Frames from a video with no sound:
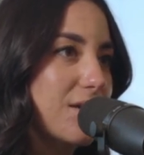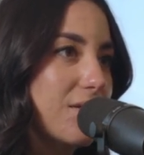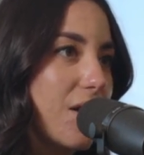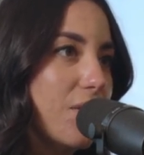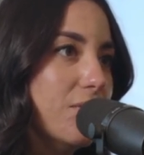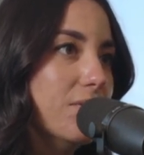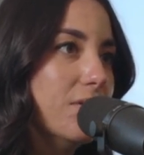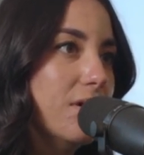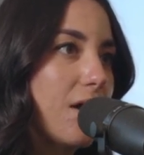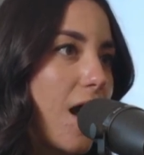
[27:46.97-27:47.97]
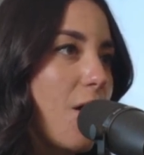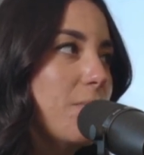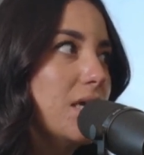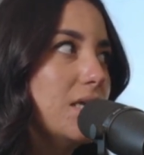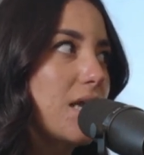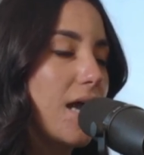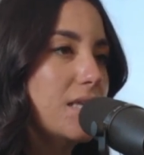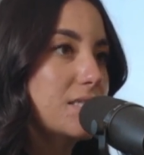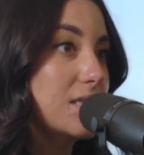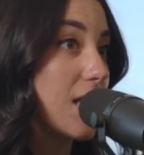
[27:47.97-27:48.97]
You know? How many
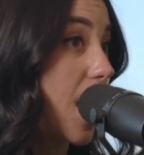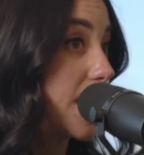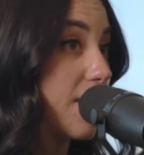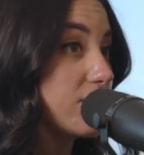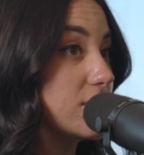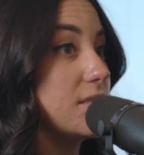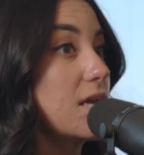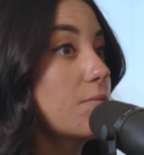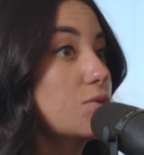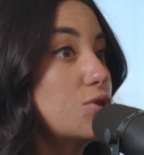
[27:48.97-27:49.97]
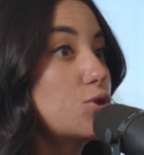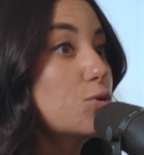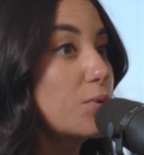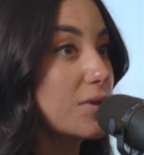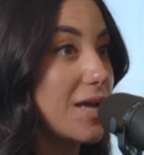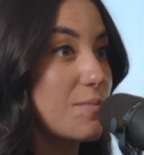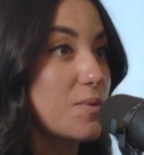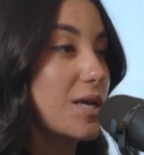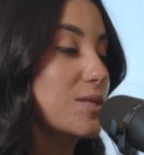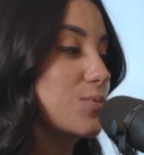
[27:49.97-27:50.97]
nights did I have to stay up super late
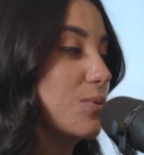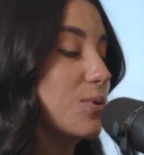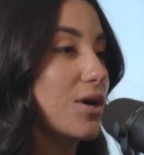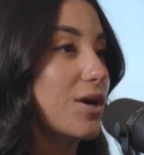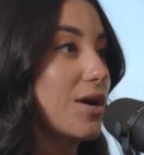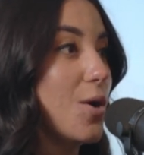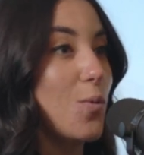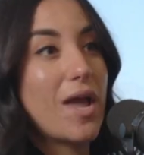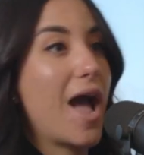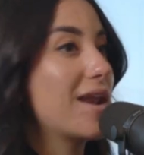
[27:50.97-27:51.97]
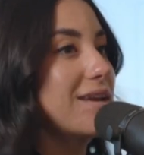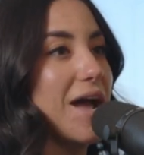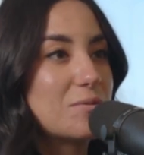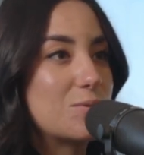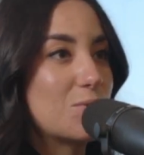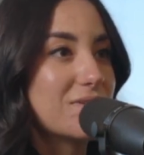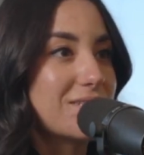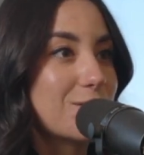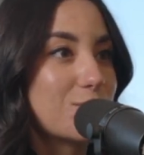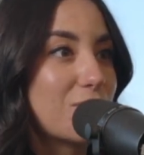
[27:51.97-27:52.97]
because we hadn't outsourced
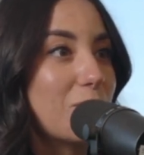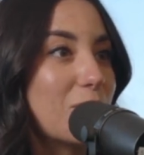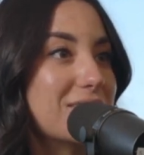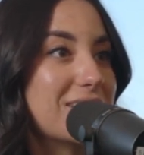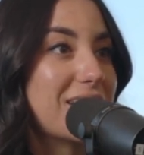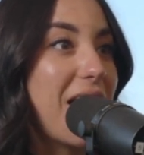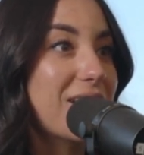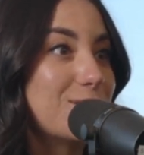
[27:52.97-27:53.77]
our screen printing yet.